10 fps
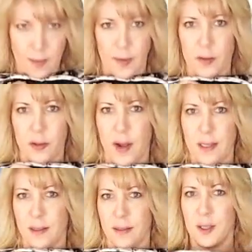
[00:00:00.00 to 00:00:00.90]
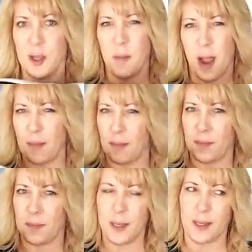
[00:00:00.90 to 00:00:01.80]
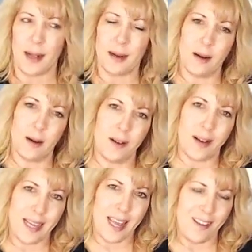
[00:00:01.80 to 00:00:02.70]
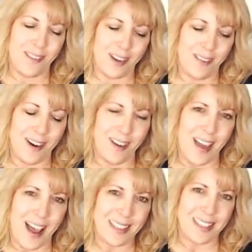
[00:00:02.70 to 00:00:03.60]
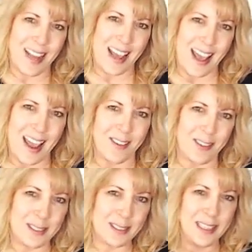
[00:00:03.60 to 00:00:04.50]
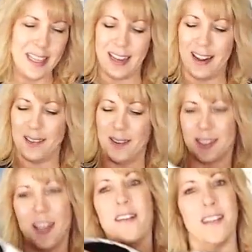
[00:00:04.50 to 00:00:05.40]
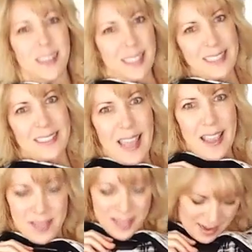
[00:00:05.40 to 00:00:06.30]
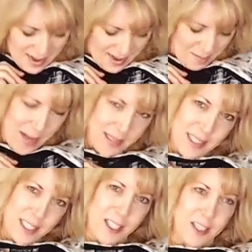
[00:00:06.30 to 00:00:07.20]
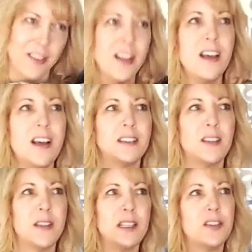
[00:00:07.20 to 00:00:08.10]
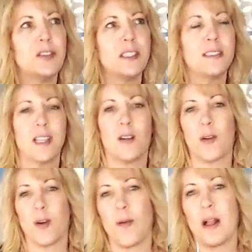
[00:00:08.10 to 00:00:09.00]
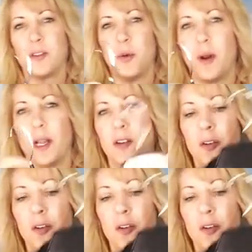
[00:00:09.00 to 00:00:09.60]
of little dresses that you might be like, oh, I can't really wear that today or this, you know, so this saves it and it makes it cute. So these usually sell for around 20 to